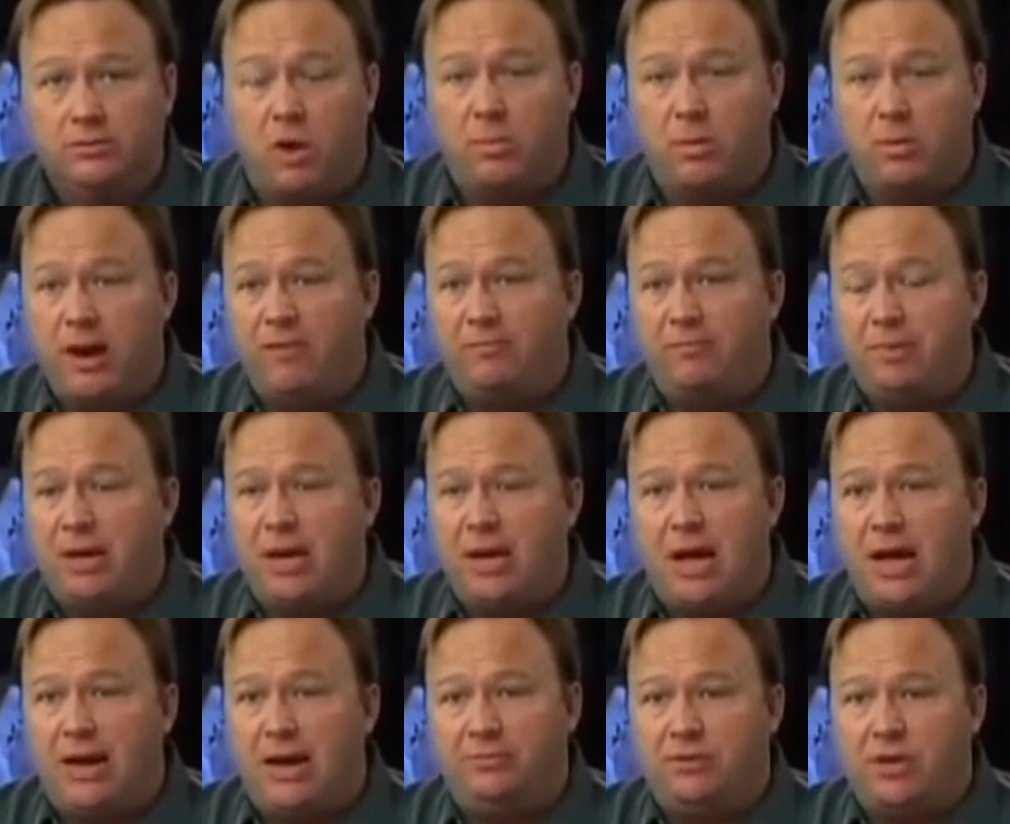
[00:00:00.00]
Former
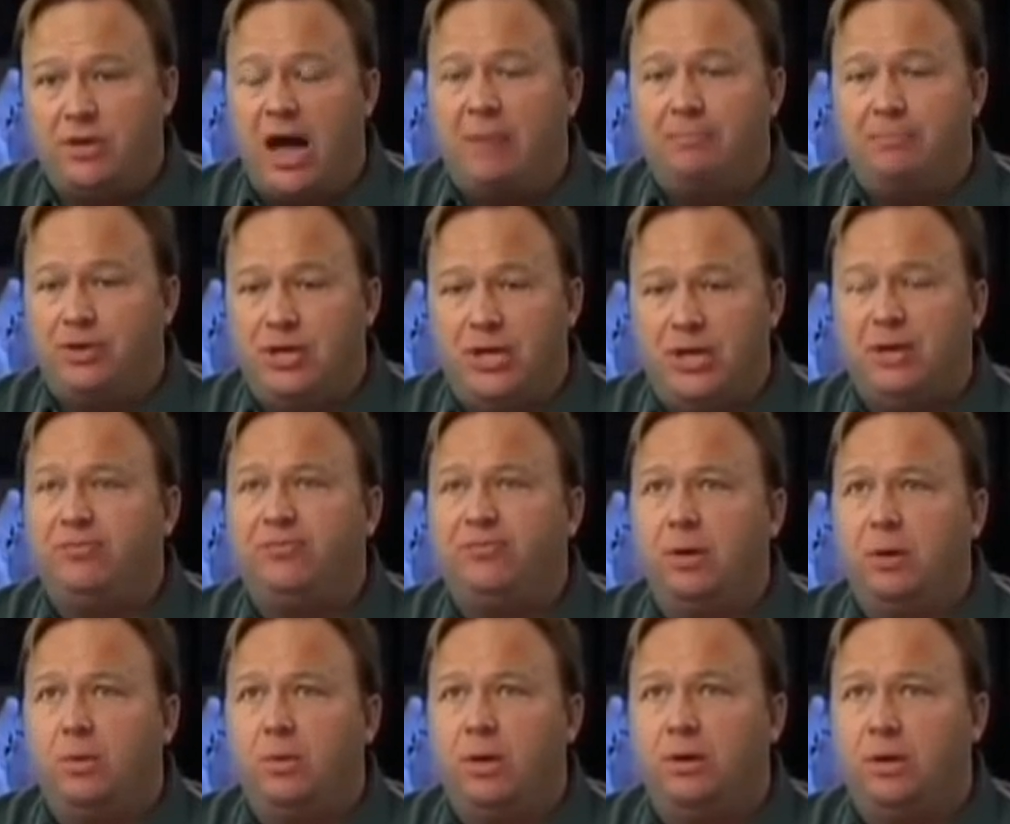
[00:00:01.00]
FBI top
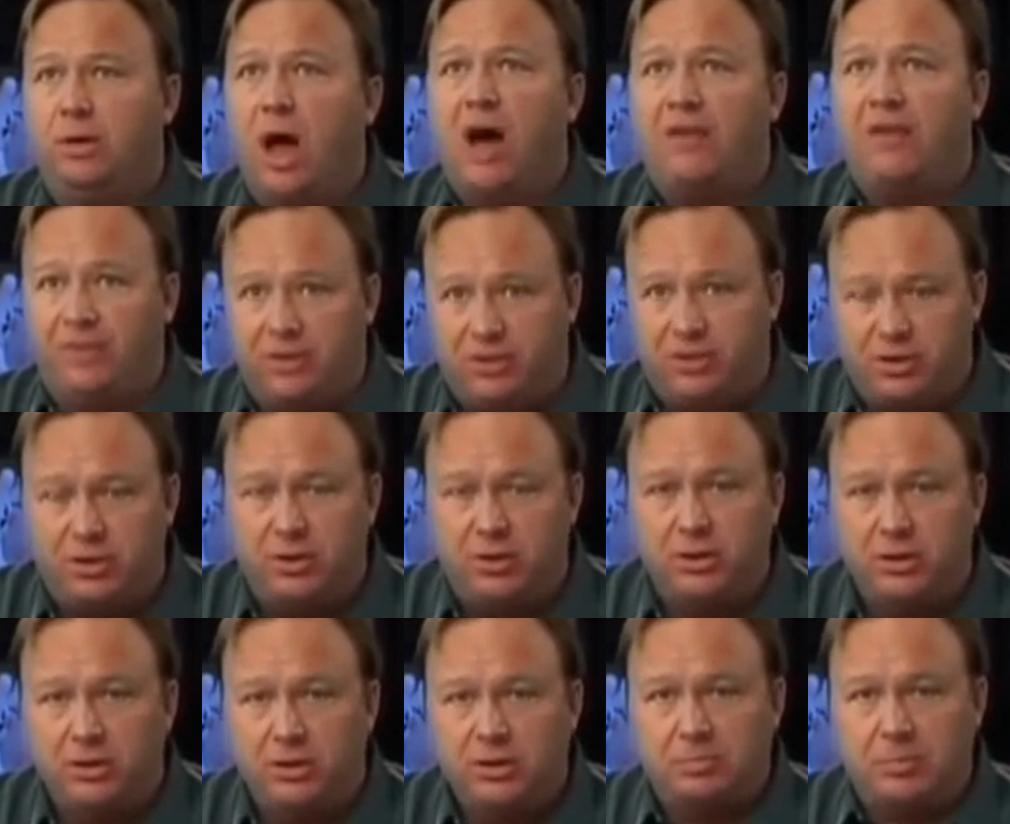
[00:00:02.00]
chief, Loftus,
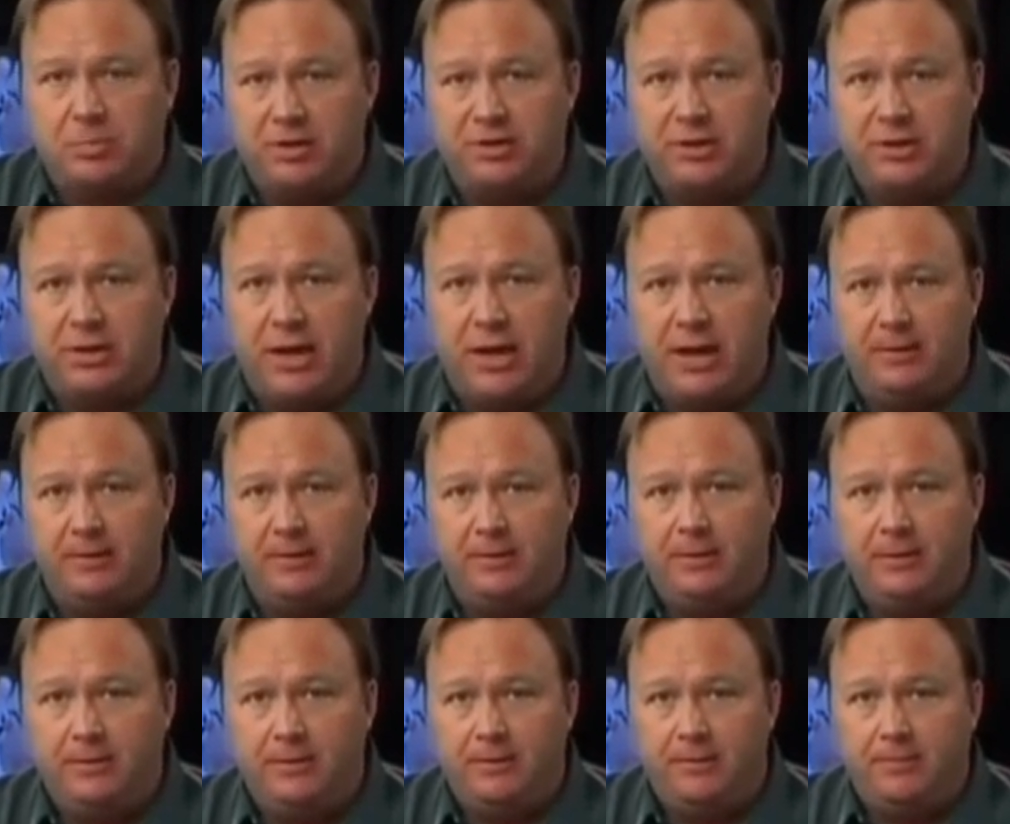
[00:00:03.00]
exposing that.
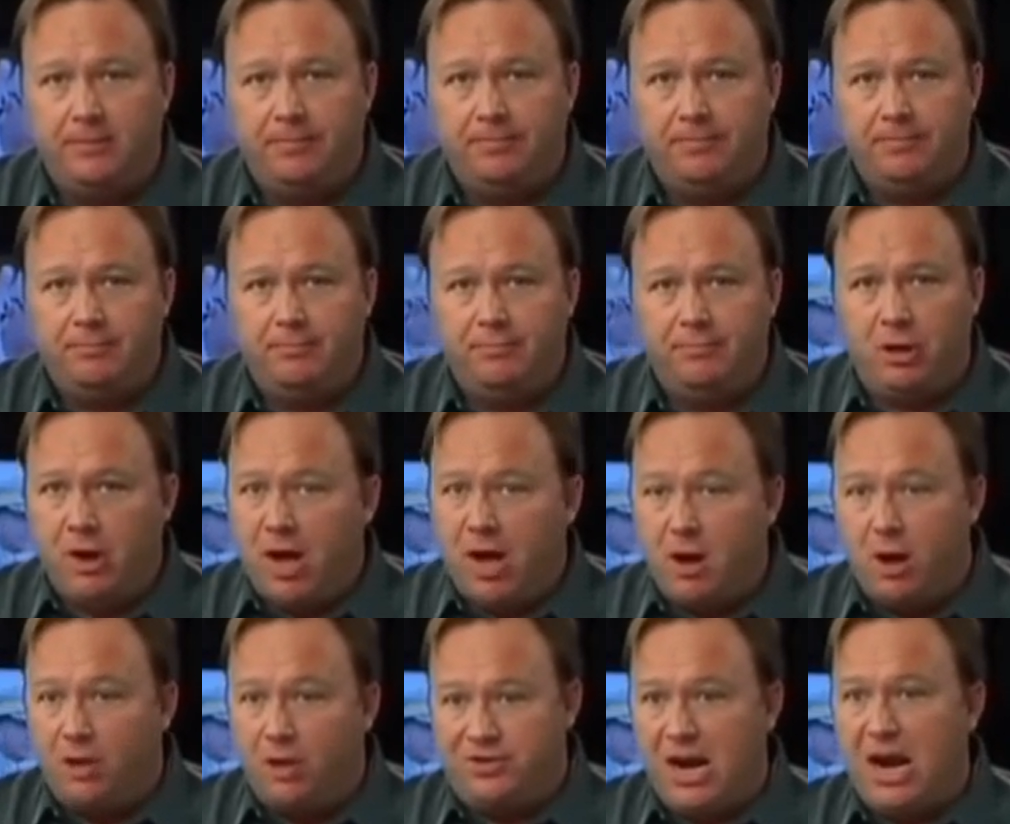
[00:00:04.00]
They're
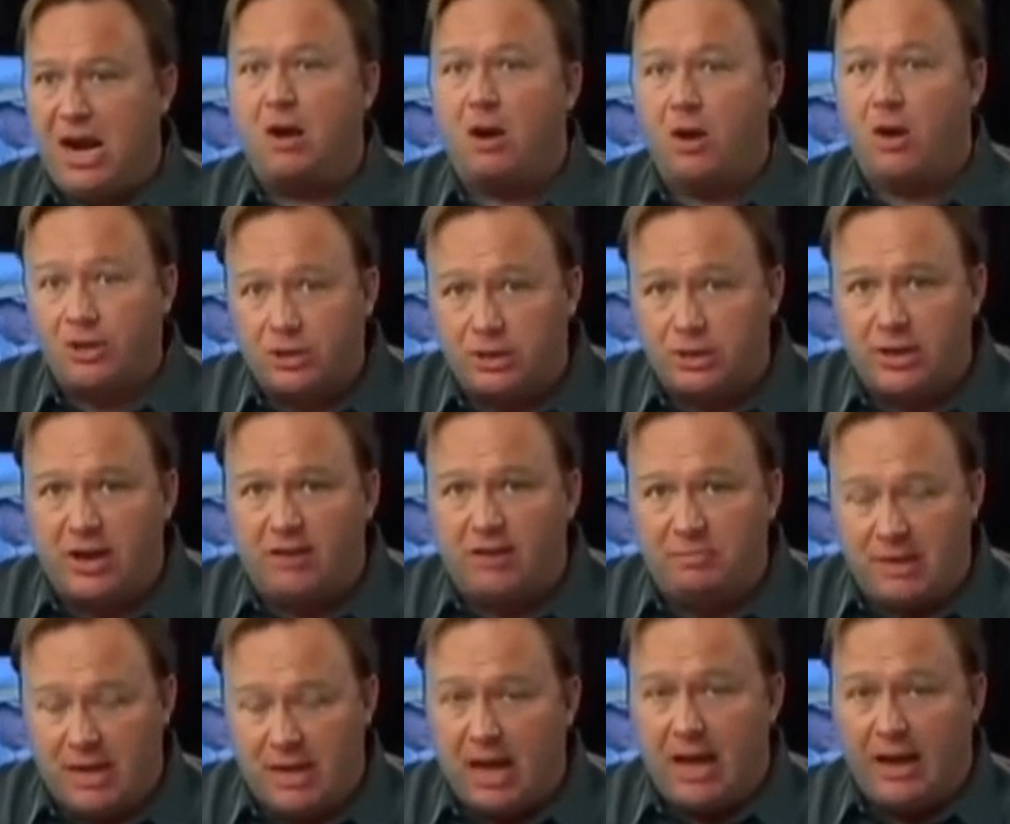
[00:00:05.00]
not all terrorists at the
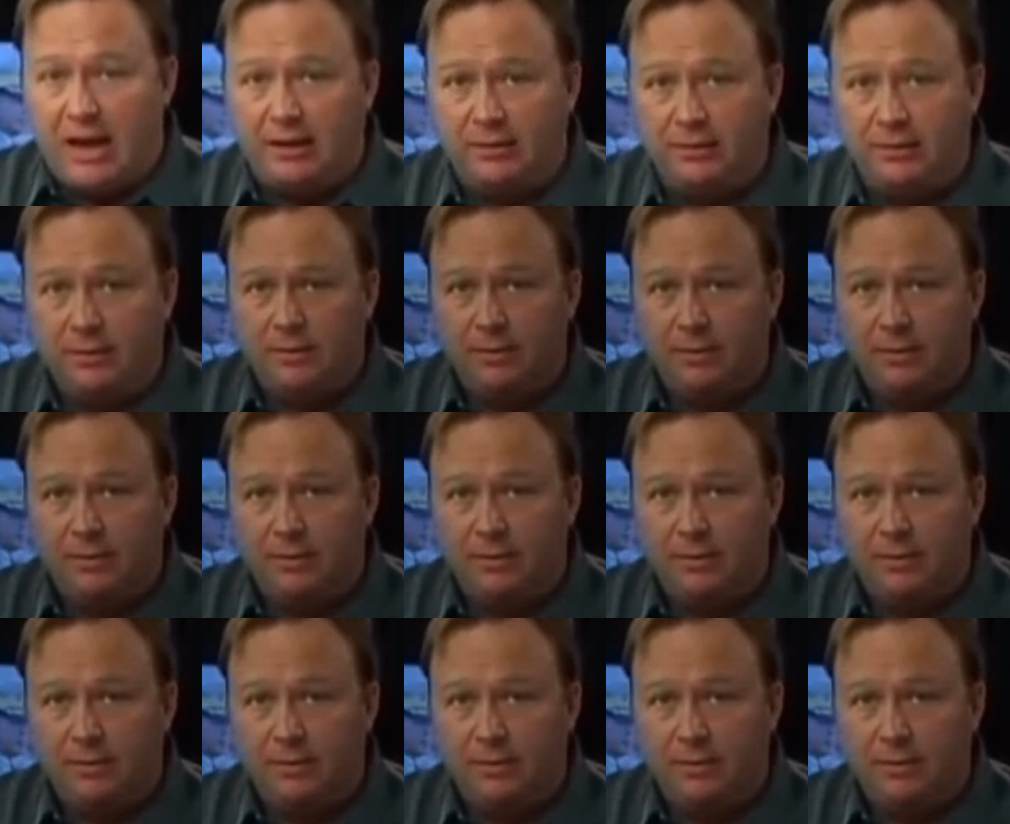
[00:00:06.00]
FBI.